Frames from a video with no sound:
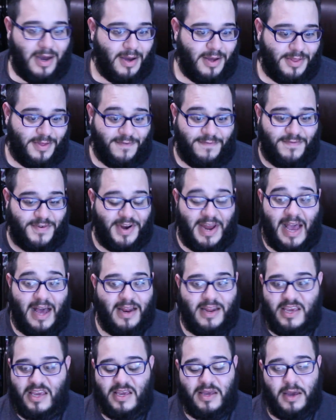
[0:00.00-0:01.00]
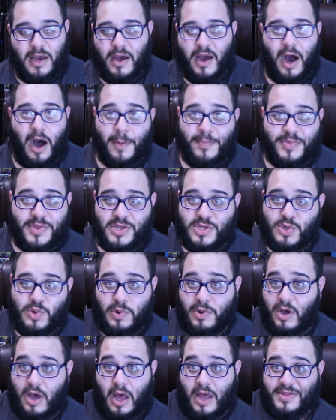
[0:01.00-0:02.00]
The finale upped it
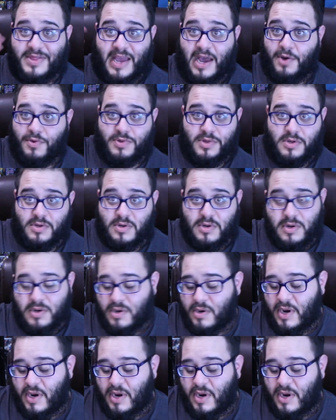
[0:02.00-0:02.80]
to a, a thousand.